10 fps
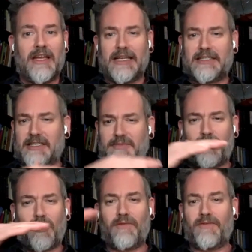It's this
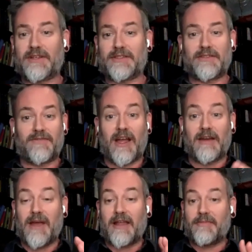perfect
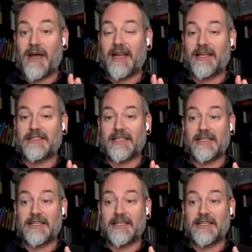divine mathematics,